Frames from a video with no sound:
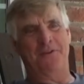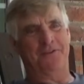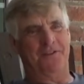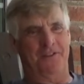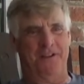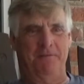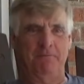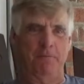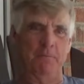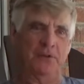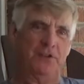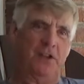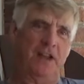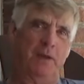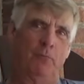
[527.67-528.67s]
famous,
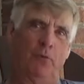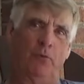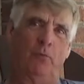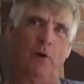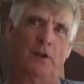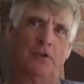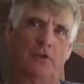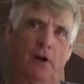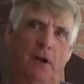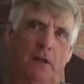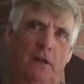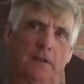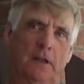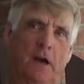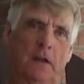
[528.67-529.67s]
infamous game with
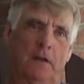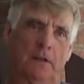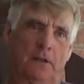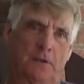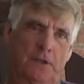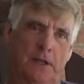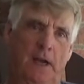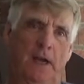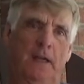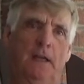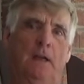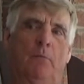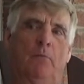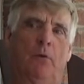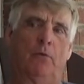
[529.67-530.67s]
West Charlotte at oh, the
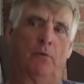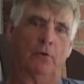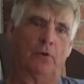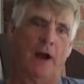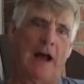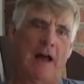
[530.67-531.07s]
stadium.